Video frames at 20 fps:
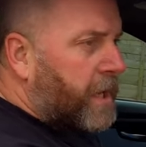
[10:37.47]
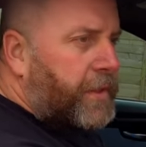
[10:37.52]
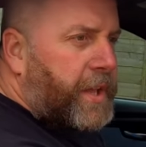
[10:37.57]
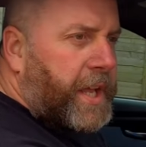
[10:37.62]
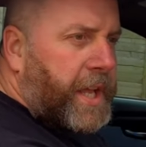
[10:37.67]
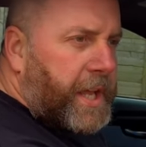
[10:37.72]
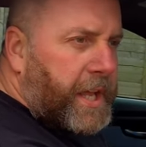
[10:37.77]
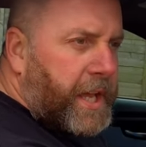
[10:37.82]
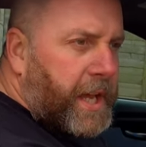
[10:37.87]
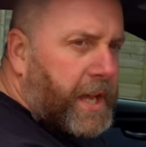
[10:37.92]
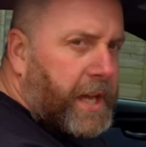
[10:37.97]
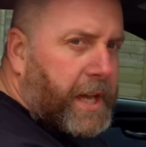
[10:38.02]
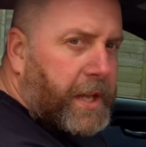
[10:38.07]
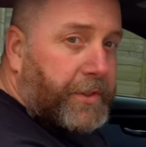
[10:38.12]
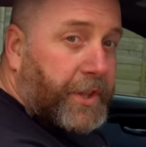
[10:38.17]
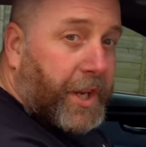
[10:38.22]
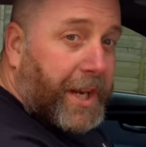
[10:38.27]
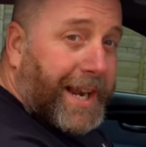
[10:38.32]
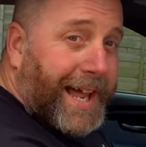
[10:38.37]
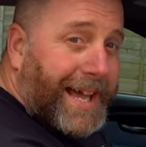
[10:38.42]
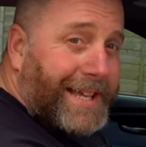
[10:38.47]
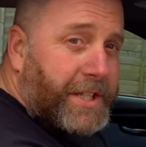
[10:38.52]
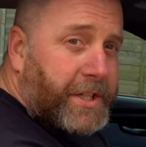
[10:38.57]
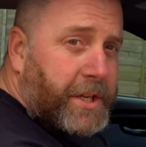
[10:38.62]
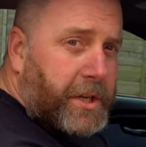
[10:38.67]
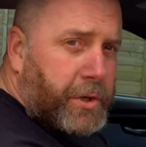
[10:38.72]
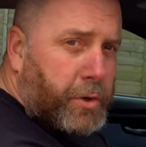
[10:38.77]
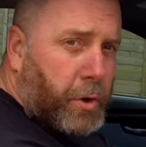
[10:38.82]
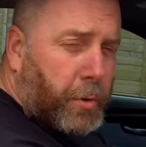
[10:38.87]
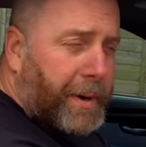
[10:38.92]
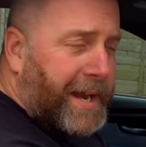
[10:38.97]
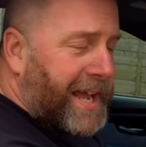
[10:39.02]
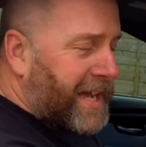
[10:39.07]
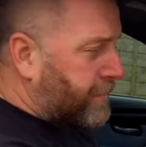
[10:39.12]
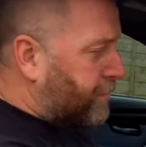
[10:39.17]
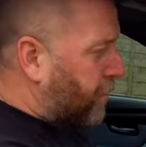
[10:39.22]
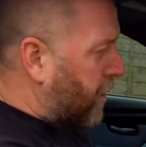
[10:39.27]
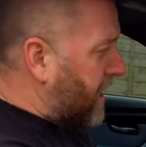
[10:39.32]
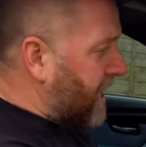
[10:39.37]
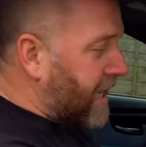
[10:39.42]
the last normally
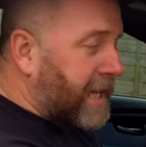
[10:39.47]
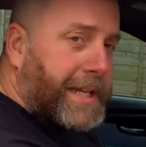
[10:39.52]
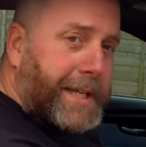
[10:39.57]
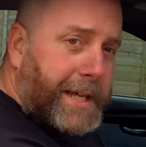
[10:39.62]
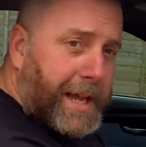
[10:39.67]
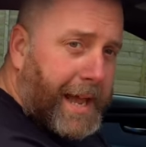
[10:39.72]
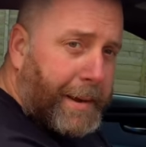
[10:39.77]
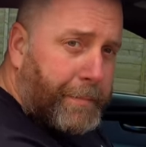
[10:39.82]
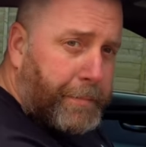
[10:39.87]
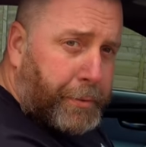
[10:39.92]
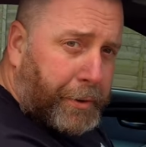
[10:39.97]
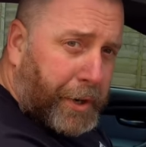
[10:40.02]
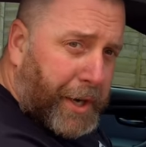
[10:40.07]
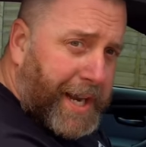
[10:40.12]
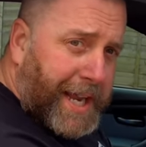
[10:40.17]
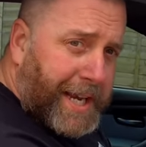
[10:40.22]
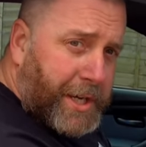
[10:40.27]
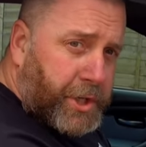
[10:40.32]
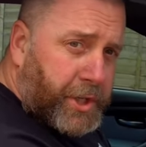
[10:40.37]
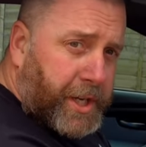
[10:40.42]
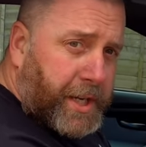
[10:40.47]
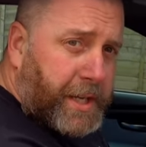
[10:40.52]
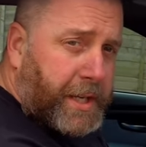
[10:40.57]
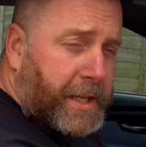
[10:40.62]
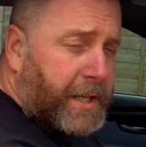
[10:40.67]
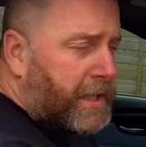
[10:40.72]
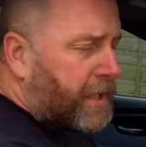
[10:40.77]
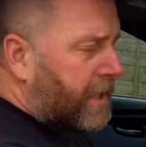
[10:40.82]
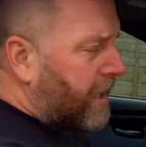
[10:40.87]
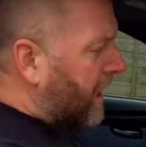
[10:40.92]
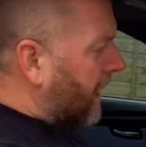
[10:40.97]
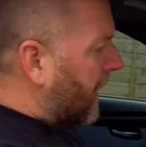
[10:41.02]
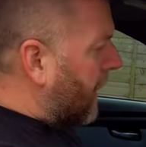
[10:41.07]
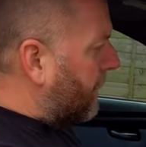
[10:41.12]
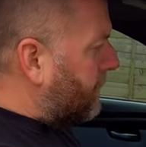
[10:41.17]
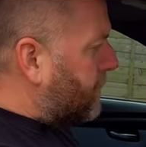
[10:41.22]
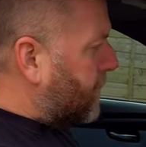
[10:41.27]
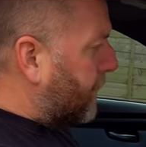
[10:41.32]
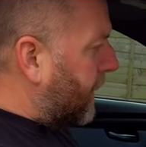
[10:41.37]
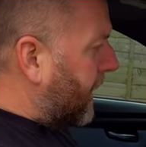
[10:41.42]
aspirated M3 engine
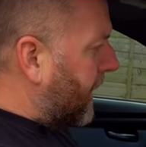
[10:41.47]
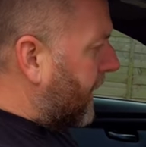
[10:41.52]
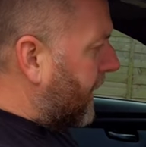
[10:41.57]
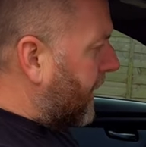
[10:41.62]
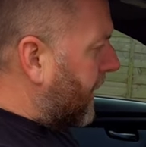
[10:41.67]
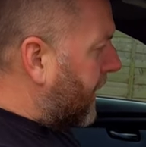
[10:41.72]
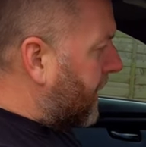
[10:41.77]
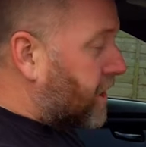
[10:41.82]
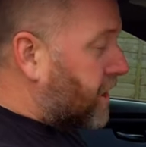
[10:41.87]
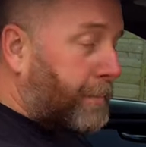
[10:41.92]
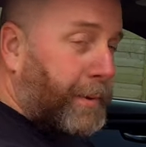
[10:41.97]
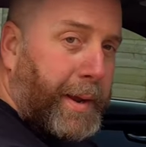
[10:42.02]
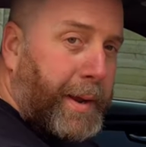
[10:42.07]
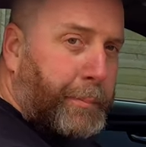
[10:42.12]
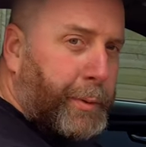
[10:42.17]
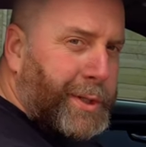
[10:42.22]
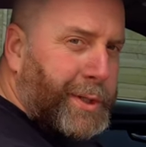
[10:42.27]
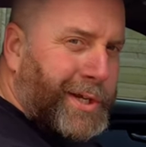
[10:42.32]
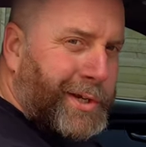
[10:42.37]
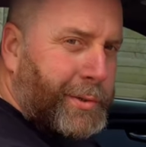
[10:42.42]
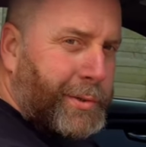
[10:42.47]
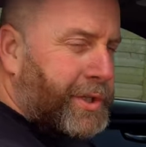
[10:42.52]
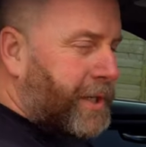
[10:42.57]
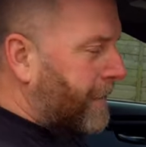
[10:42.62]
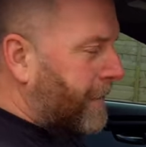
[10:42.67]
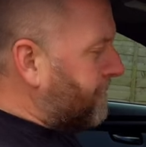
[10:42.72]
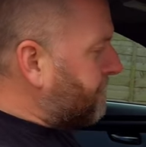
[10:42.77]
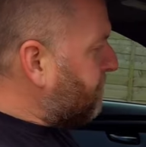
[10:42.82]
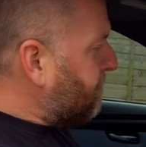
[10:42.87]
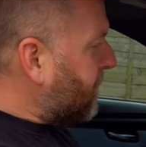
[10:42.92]
to be produced.